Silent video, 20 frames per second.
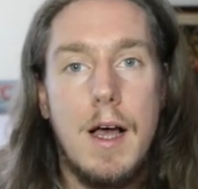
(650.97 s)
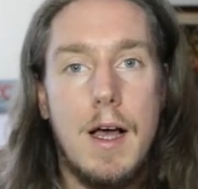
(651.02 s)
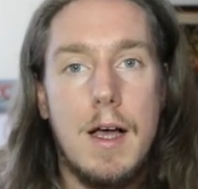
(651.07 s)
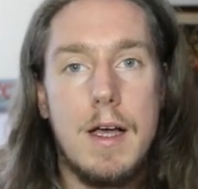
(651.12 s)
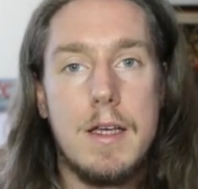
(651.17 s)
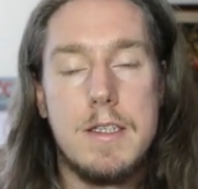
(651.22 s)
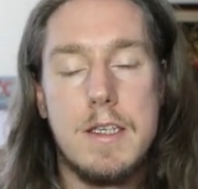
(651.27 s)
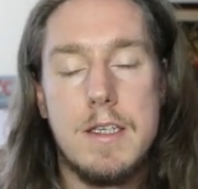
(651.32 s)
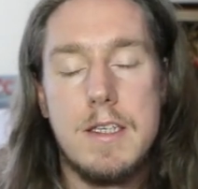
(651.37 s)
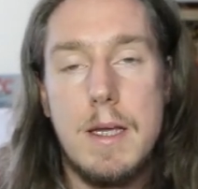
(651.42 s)

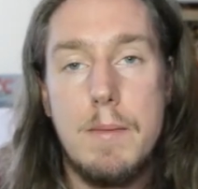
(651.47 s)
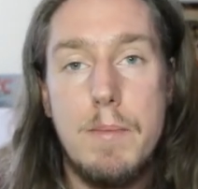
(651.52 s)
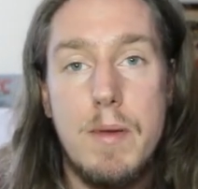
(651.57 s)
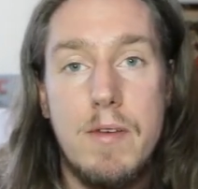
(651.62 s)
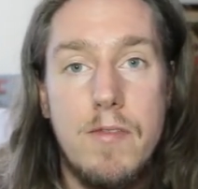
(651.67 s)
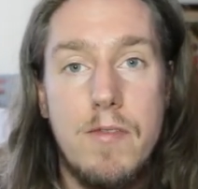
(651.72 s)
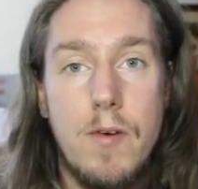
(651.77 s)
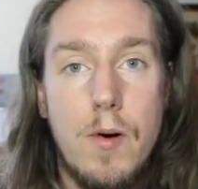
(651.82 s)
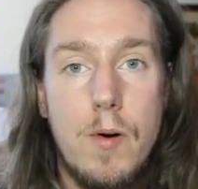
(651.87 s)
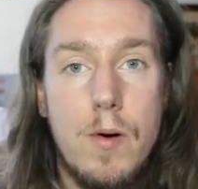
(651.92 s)
As I said
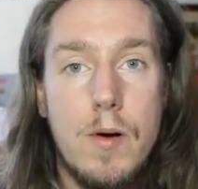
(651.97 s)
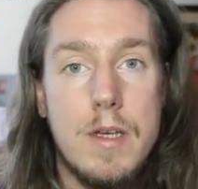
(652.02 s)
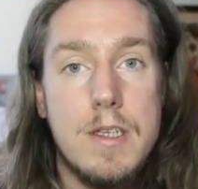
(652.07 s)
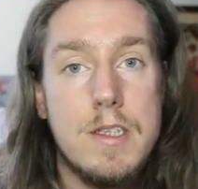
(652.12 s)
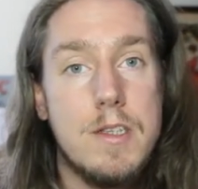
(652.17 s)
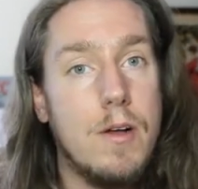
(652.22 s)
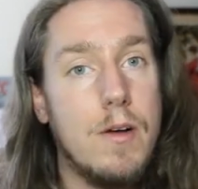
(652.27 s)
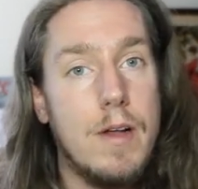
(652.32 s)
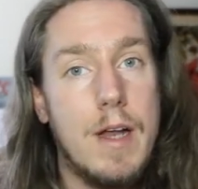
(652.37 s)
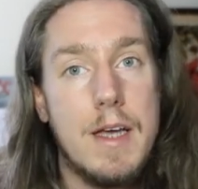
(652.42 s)
before, it's
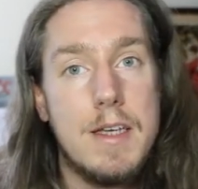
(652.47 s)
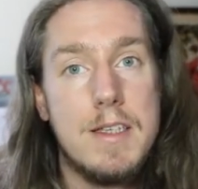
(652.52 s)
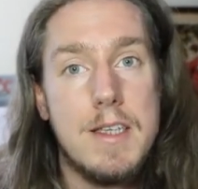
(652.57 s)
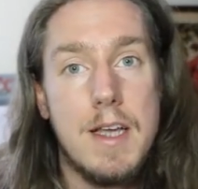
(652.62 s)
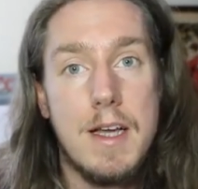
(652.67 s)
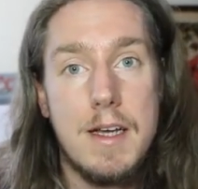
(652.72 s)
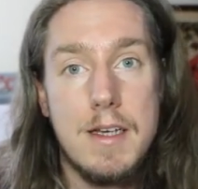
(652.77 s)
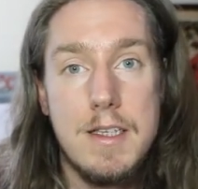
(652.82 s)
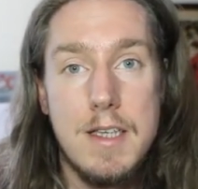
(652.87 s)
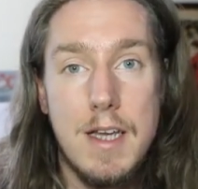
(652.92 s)
not an
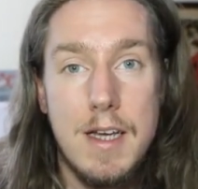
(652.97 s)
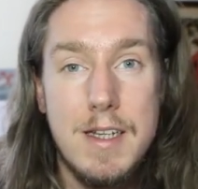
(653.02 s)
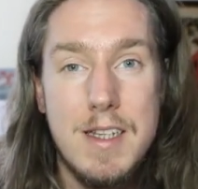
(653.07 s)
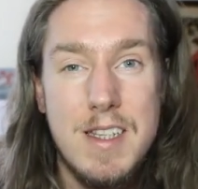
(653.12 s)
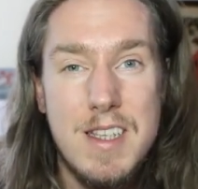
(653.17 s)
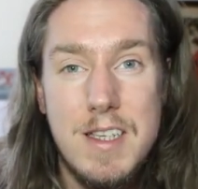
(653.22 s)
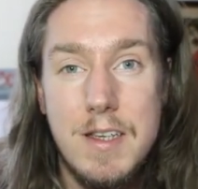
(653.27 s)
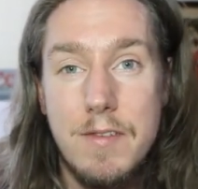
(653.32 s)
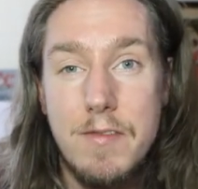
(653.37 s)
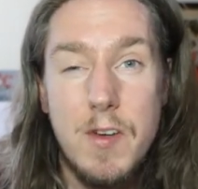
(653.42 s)
exact science.
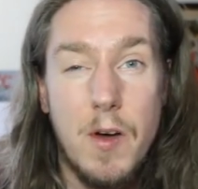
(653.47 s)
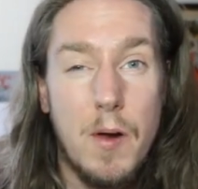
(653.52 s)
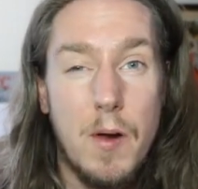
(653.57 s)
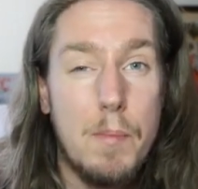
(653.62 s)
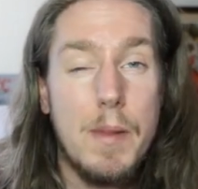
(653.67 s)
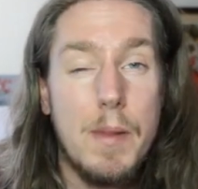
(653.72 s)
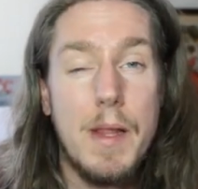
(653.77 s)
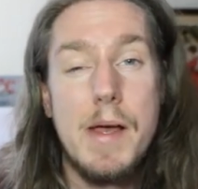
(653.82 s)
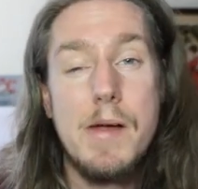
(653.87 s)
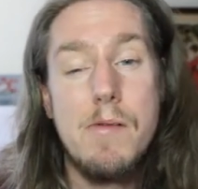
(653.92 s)
You've got to
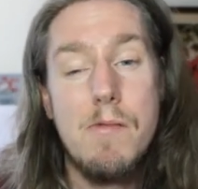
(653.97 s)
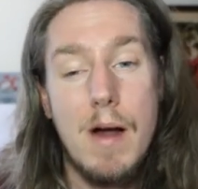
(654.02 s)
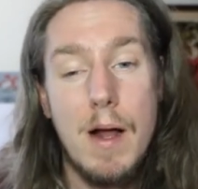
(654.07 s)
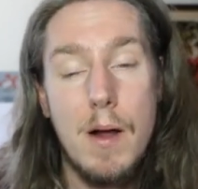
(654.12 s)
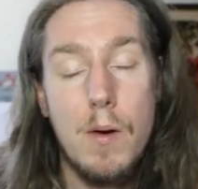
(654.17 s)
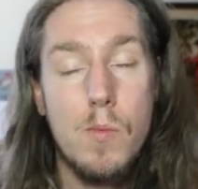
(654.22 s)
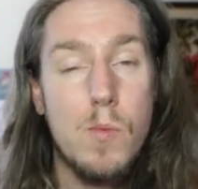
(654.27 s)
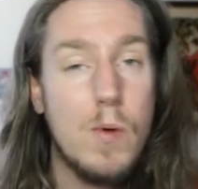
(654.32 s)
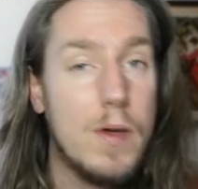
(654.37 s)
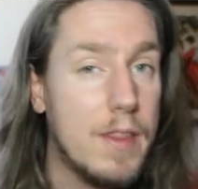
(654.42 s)
play
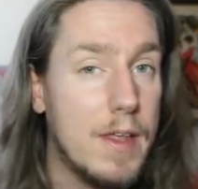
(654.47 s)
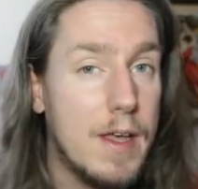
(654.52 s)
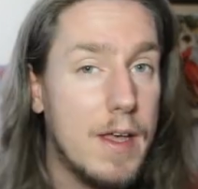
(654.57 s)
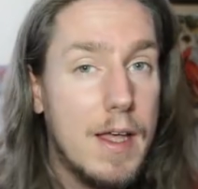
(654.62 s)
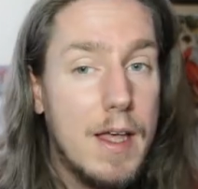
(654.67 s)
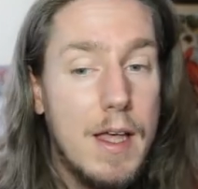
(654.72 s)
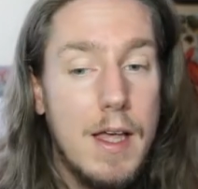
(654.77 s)
around with it.